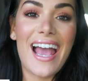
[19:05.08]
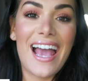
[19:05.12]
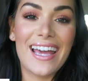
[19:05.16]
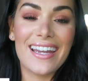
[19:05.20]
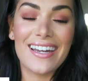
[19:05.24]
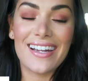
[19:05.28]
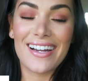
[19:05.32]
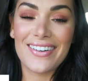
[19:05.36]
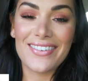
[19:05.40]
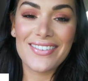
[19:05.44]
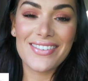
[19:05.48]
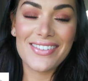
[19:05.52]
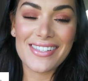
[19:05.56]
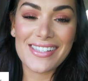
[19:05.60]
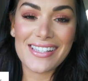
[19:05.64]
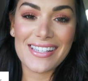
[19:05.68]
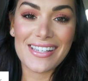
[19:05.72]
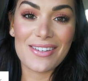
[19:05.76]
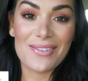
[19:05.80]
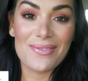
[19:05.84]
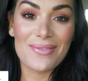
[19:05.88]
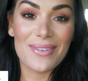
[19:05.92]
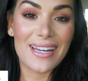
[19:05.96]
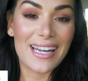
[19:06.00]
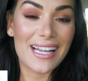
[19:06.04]
and I will see
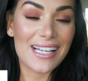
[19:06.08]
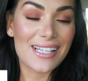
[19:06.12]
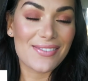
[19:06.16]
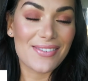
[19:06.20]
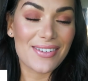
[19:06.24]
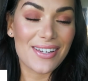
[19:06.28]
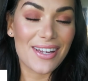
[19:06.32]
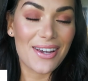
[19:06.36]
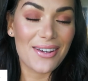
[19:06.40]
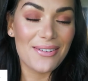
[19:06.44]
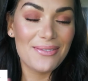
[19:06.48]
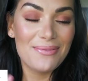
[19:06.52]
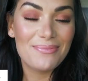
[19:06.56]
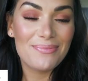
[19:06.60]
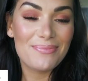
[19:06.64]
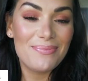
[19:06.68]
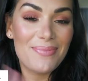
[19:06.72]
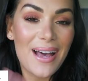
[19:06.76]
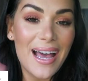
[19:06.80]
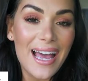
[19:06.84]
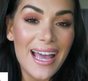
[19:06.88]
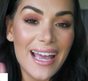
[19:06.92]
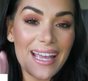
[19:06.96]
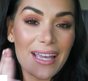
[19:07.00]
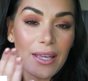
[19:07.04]
you in my next video.
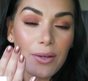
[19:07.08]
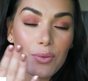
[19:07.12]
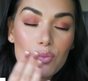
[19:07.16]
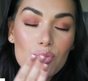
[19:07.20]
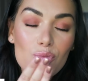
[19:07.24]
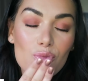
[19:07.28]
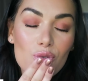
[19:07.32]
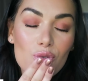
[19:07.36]
Bye.